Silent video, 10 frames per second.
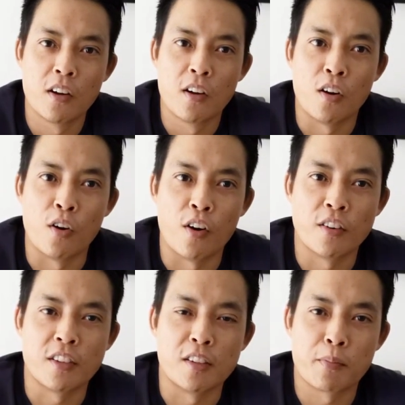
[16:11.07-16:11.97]
or
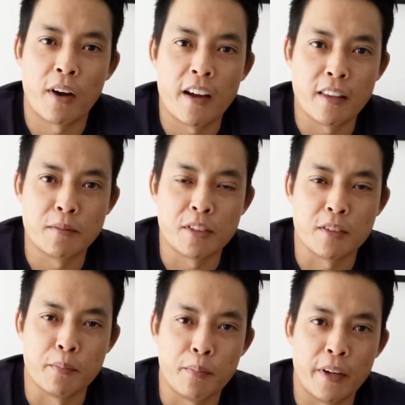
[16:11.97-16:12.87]
it's inspired them to
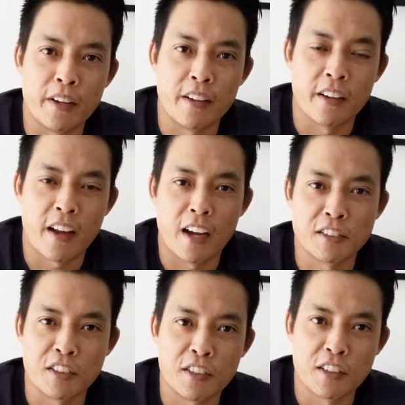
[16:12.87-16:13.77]
be a
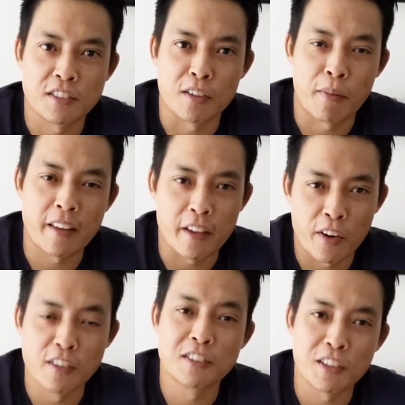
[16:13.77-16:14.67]
cartoonist or make their
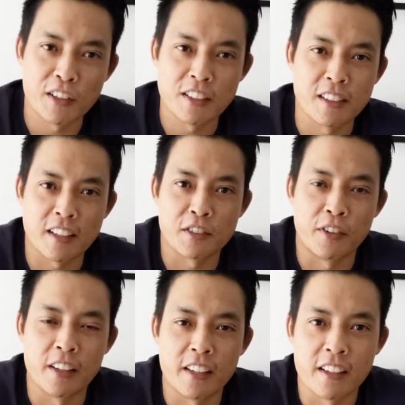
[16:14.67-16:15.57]
own stories, that's
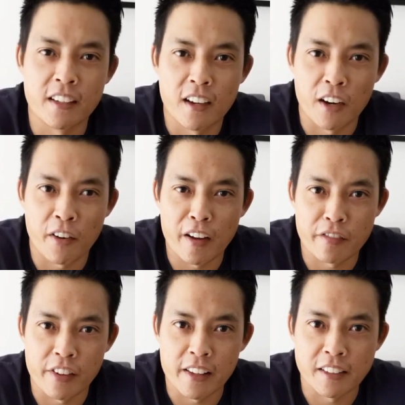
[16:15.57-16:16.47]
really a great
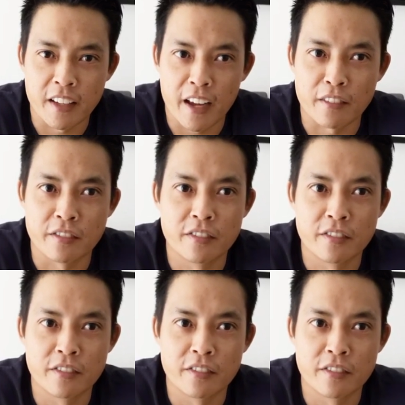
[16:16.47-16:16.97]
feeling to have.